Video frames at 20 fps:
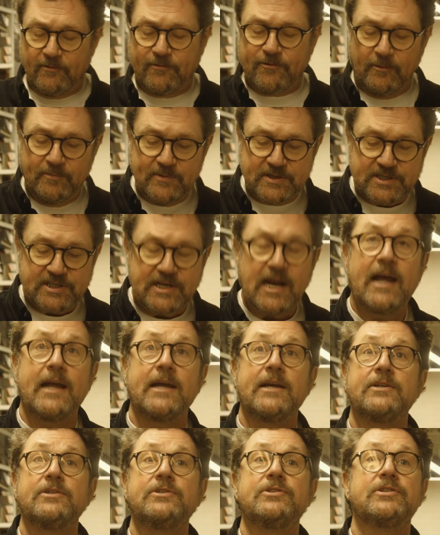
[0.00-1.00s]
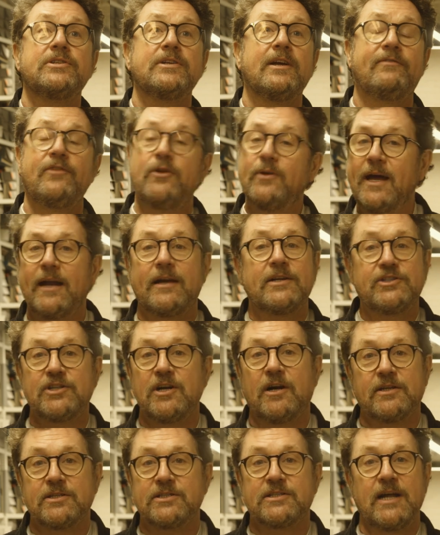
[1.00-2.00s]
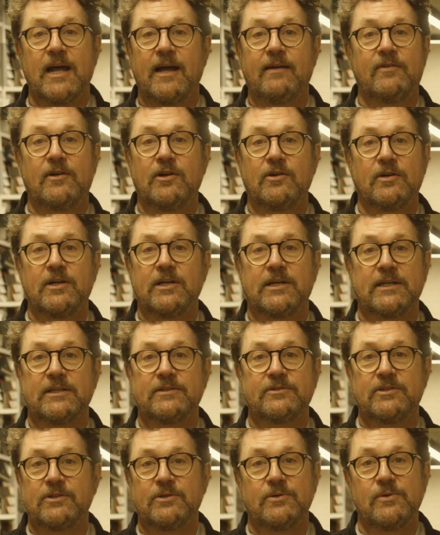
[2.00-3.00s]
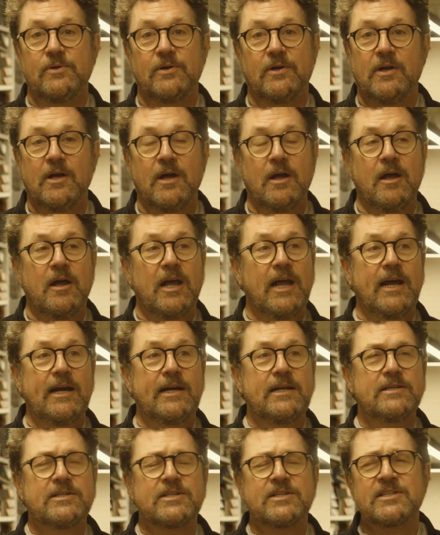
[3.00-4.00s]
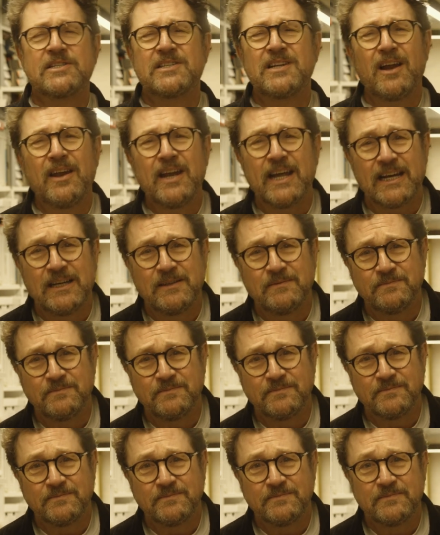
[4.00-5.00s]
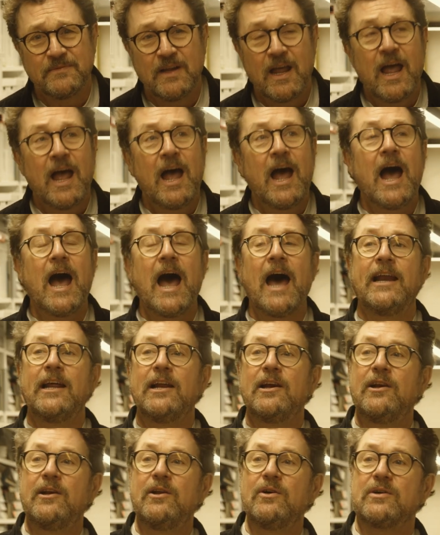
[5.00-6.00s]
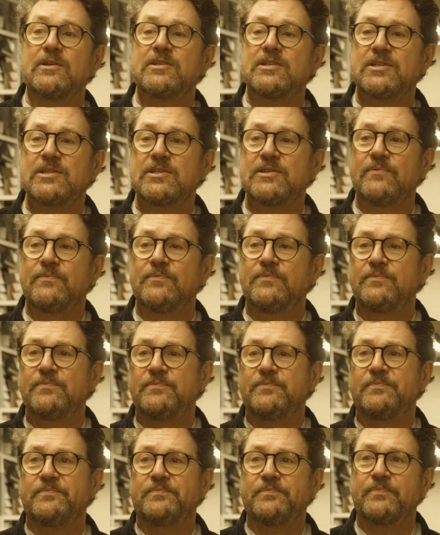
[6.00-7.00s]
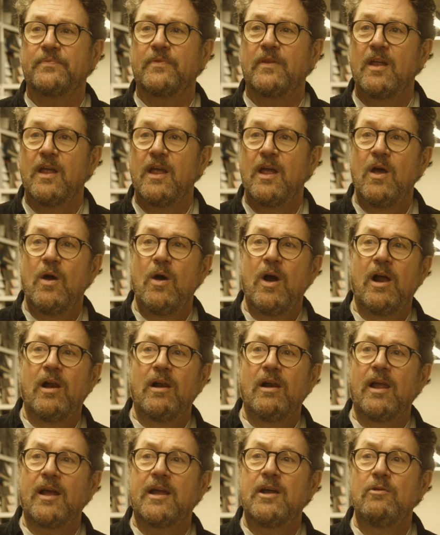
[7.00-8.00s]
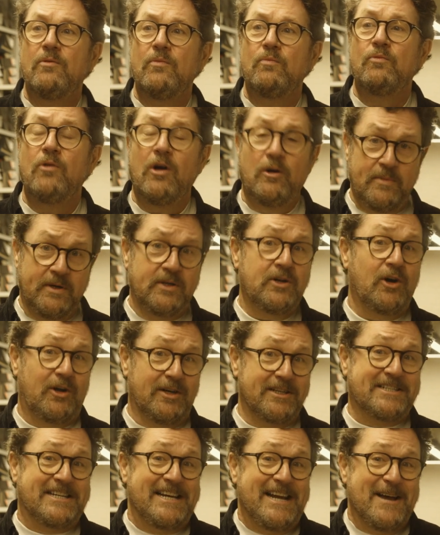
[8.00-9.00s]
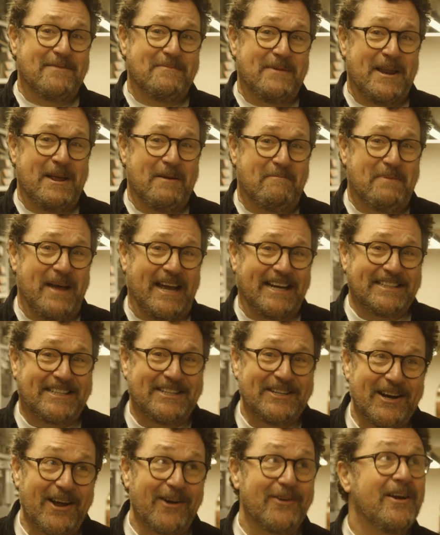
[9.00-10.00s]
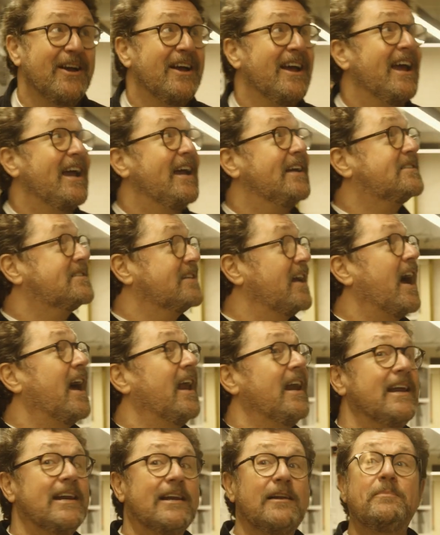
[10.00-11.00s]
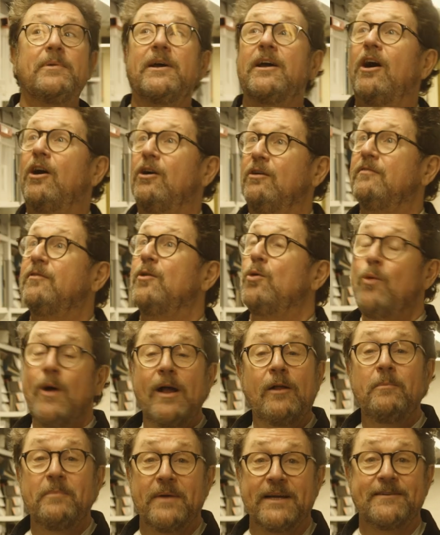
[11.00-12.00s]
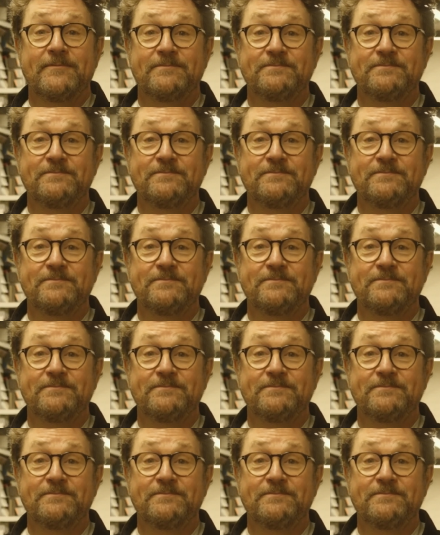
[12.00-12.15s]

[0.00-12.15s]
From the stage, if you get a chance to have a look at it, do. It is stunning. And it looks like a Roman Colosseum in a bit, you know. It's a little bit overwhelming.